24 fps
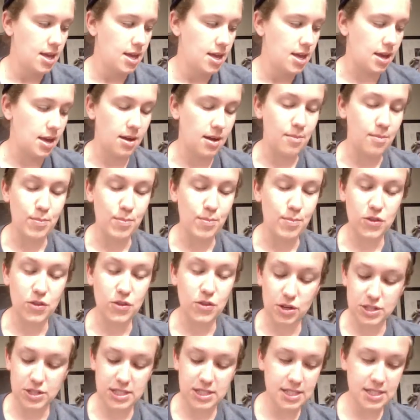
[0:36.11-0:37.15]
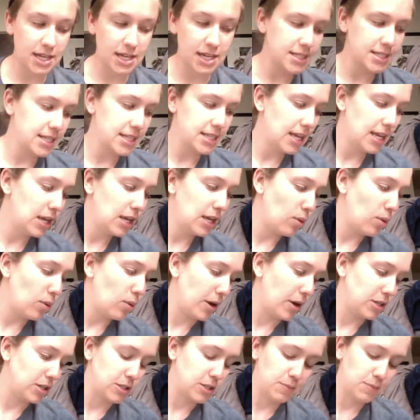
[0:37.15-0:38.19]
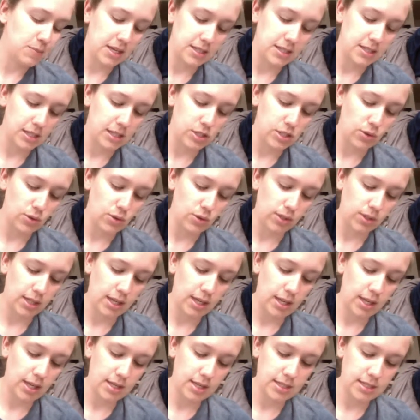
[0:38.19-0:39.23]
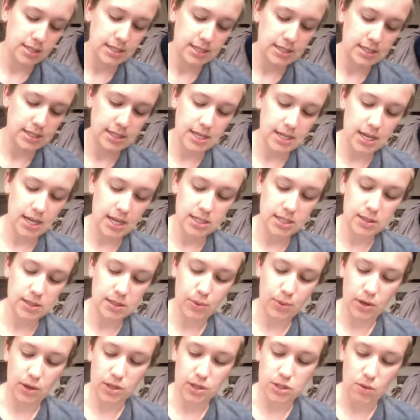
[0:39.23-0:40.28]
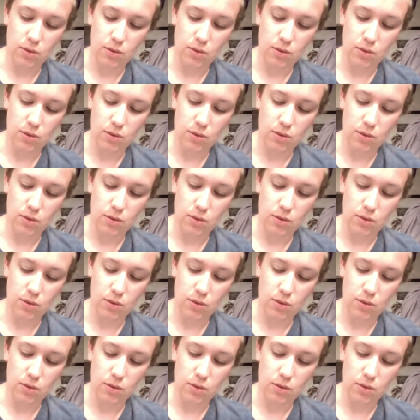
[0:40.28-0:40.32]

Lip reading: but there are 6 equal parts because he sold 6 books.